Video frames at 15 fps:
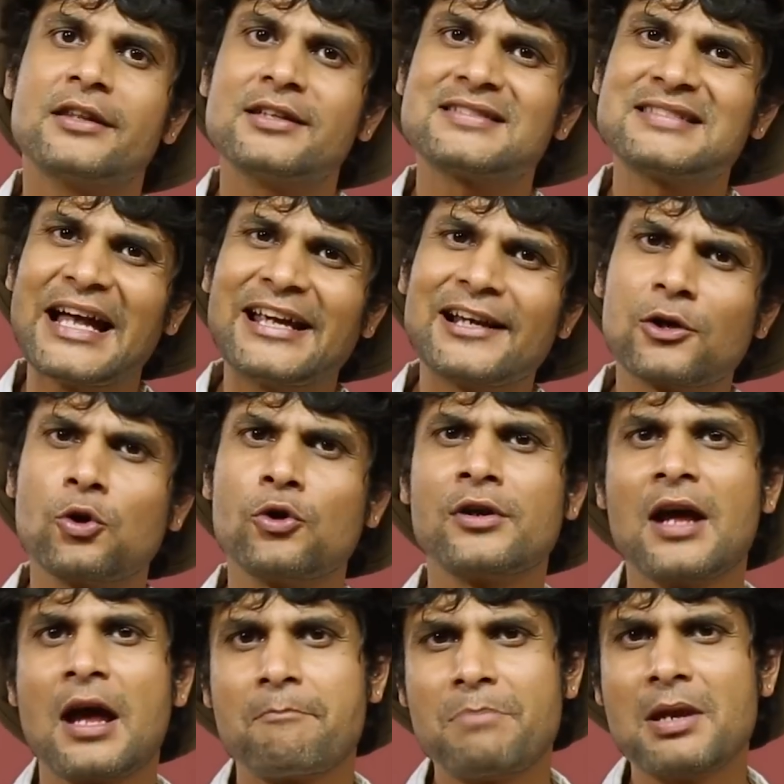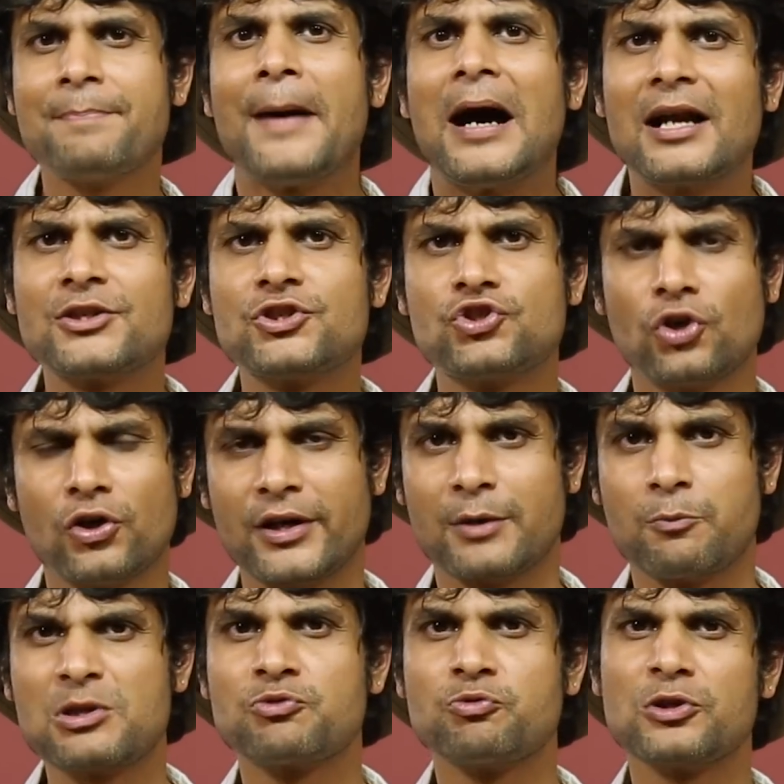the cyclone Bipar
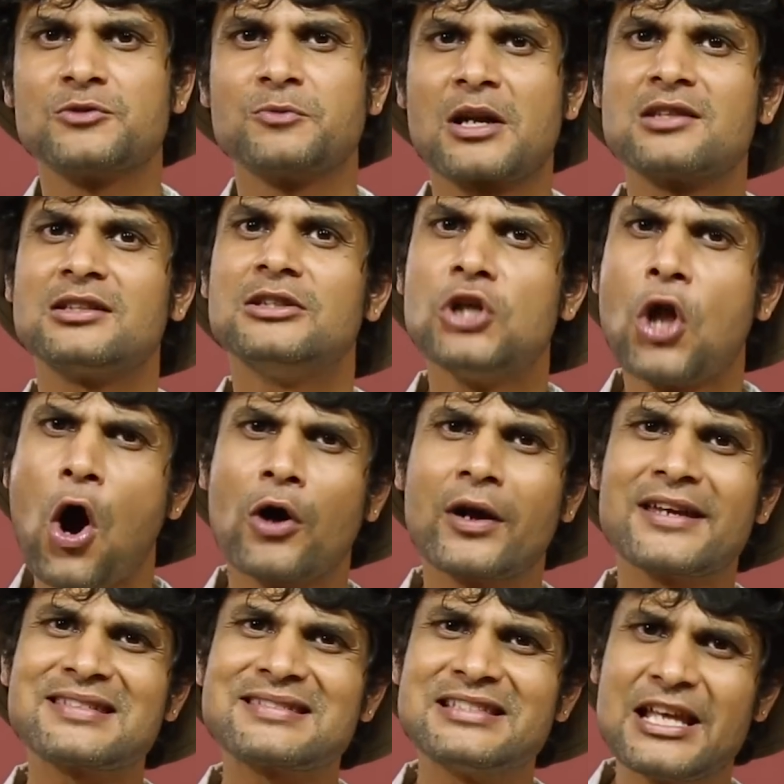Joy, which was one of the longest